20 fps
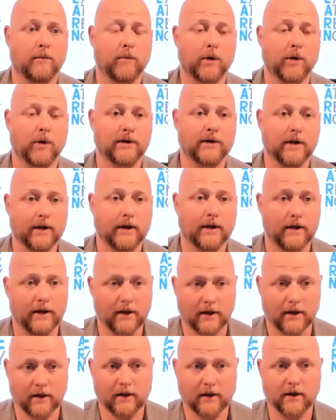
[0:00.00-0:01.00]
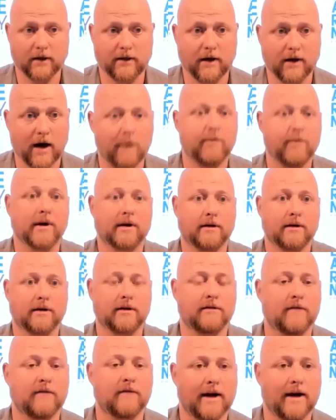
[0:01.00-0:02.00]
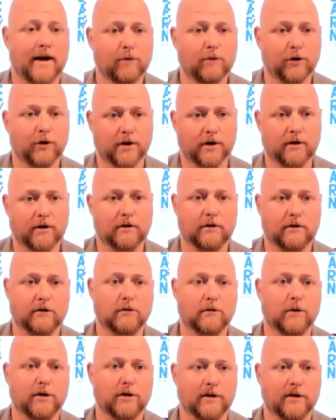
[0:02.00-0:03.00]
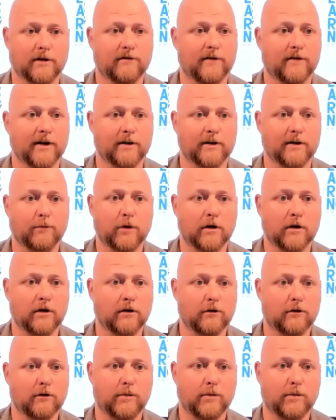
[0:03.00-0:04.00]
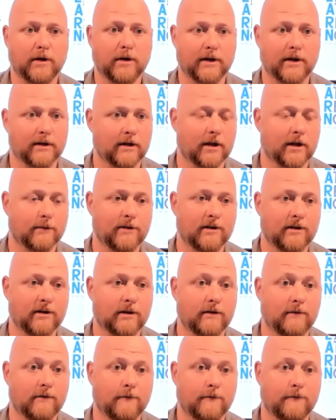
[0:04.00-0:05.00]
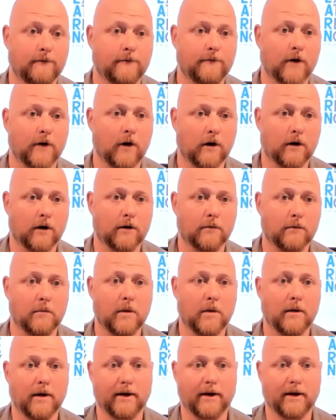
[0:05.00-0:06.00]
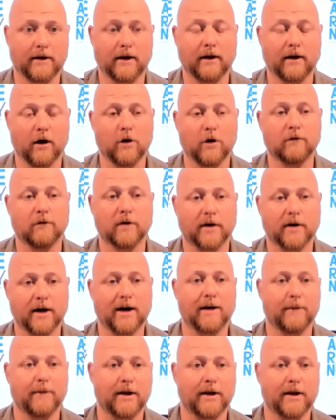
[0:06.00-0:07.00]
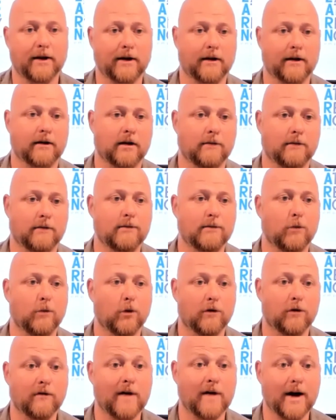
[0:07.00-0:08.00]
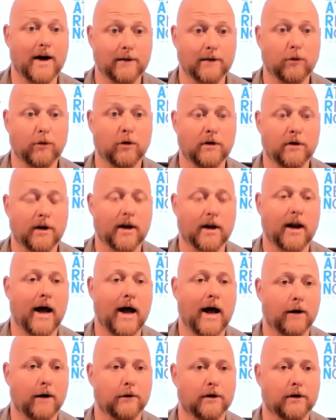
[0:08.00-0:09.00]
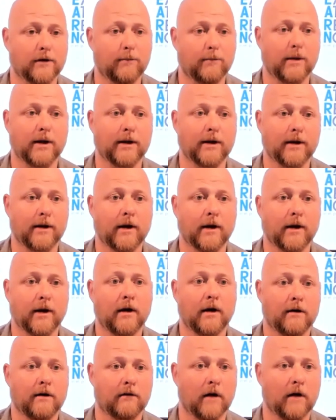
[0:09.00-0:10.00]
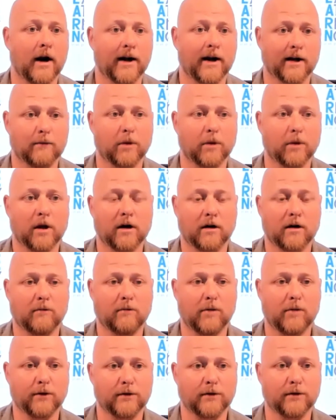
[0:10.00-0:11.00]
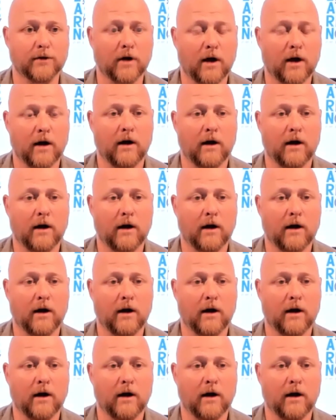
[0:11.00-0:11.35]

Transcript: presenting a topic that's valuable to consumers in a Facebook group is going to be far, but over time, I think it's going to be more valuable than an hour spent writing a blog post.